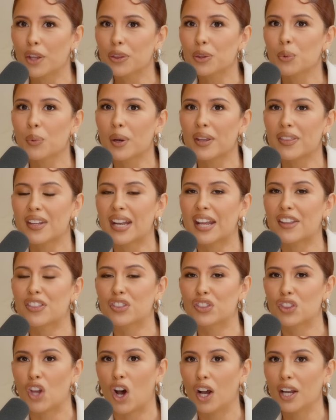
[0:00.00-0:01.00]
the way that I
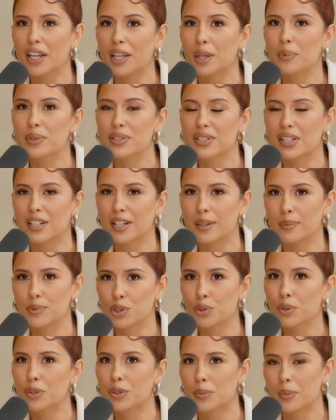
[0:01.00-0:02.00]
thought it was going to come
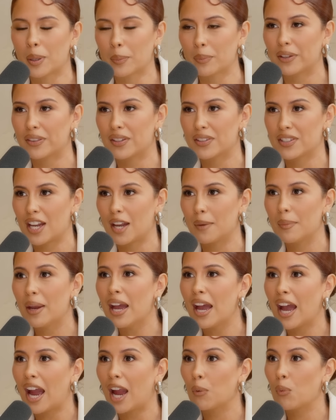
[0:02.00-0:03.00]
true, because remember at the time
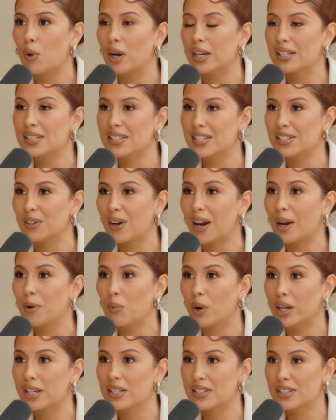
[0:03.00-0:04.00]
I wanted
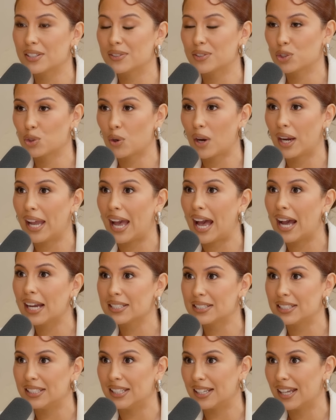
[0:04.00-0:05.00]
to try
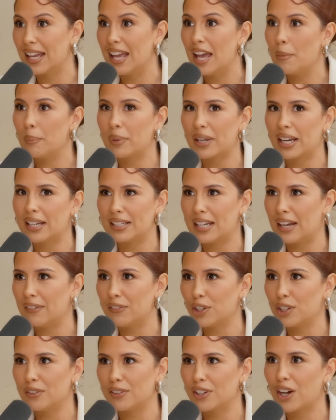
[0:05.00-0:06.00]
acting, but I
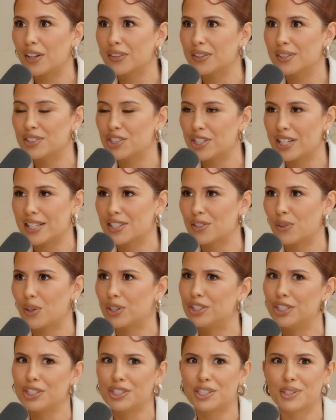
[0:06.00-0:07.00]
never even got the chance to
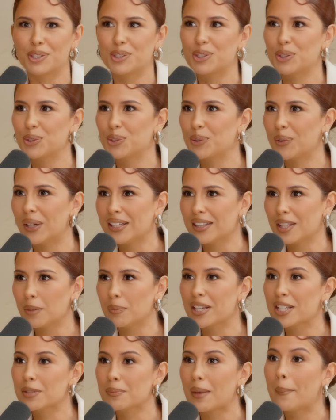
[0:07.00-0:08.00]
audition or to do anything
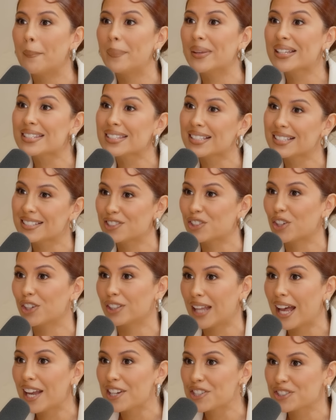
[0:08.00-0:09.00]
because my business
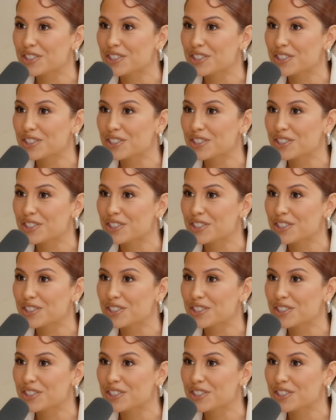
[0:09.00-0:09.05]
Lash